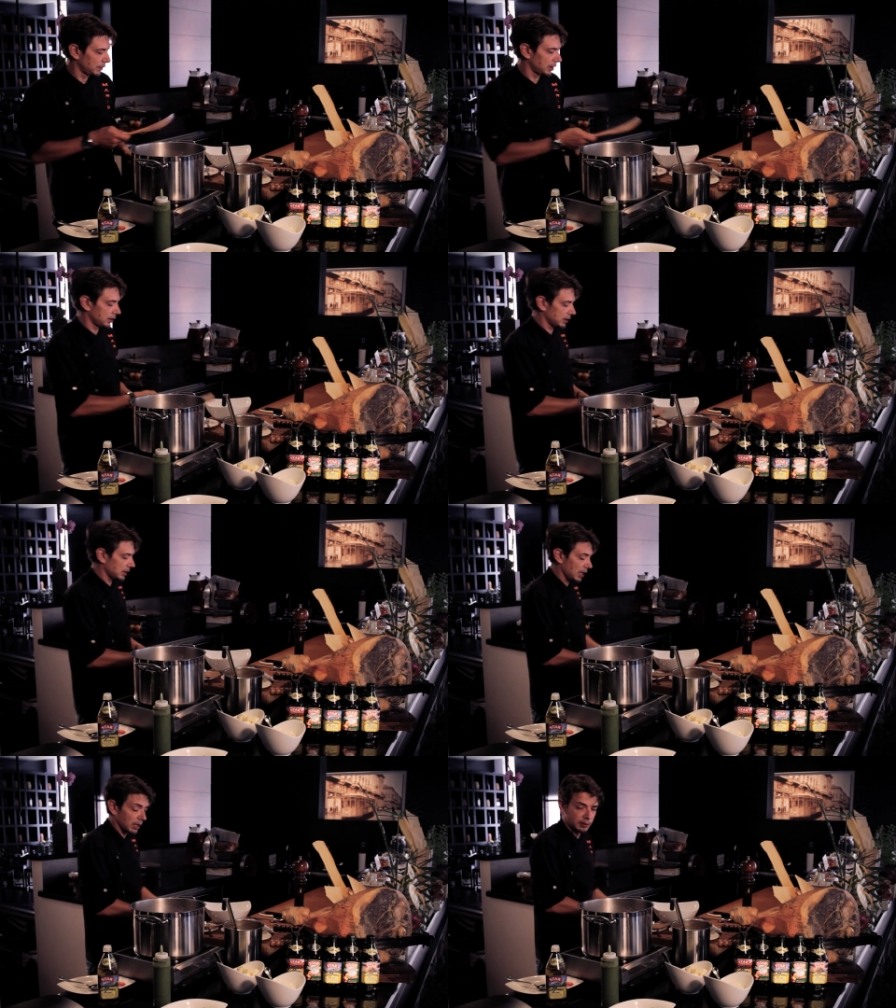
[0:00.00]
It's
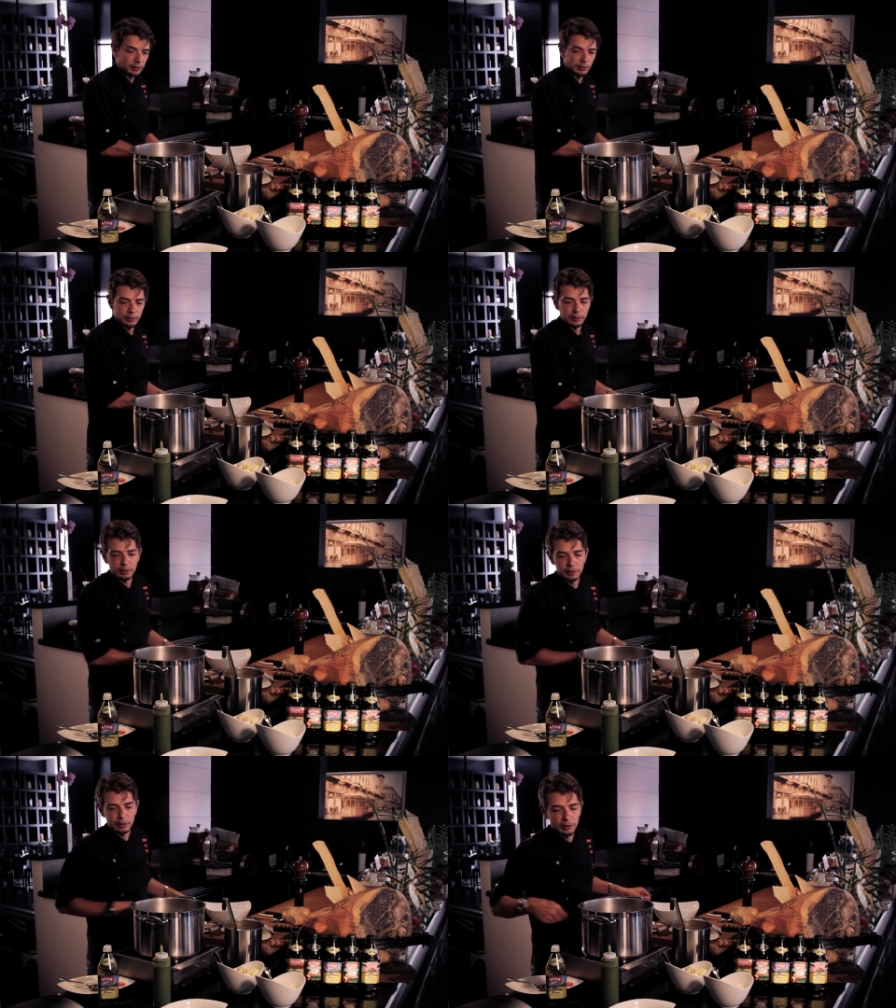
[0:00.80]
done.
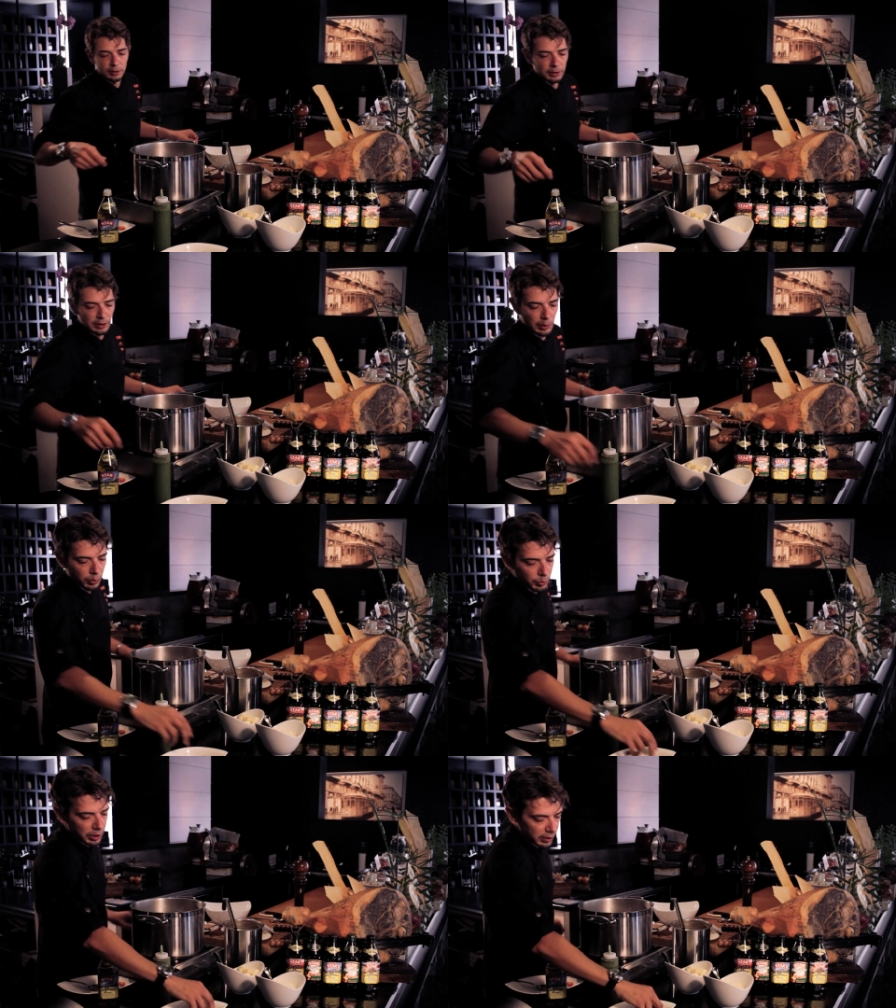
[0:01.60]
Then
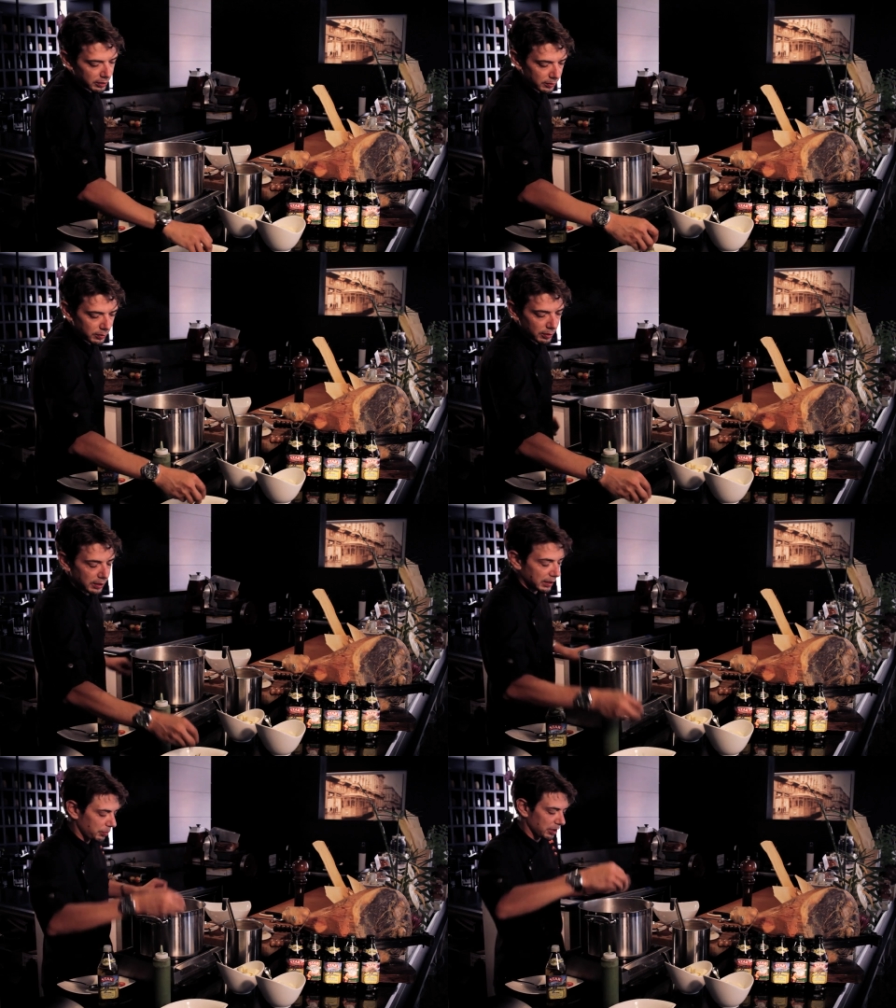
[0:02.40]
we add a
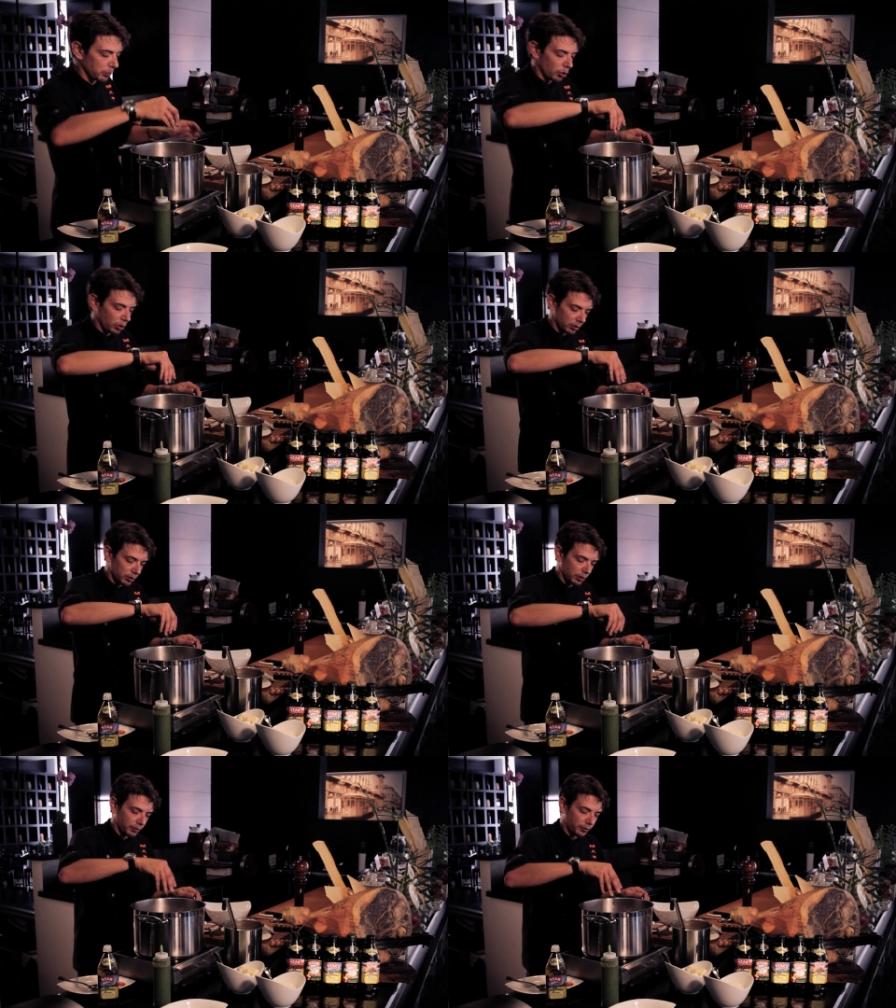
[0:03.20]
little bit more
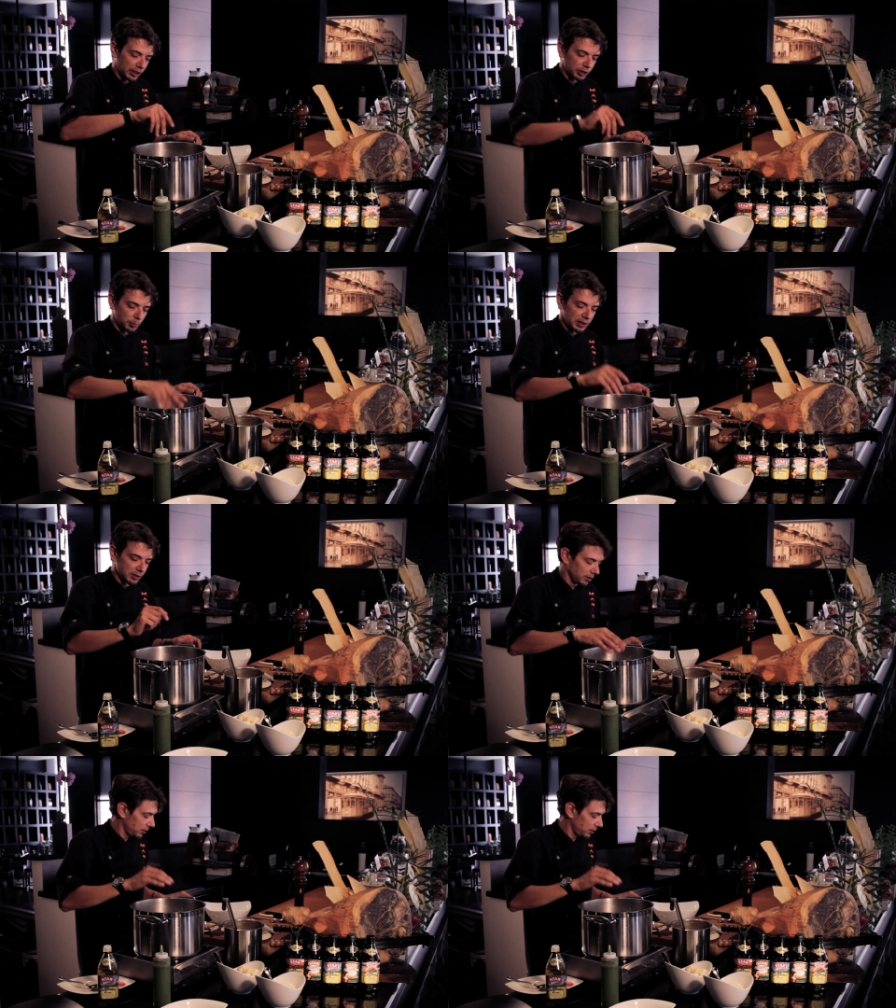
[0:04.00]
of fresh basil.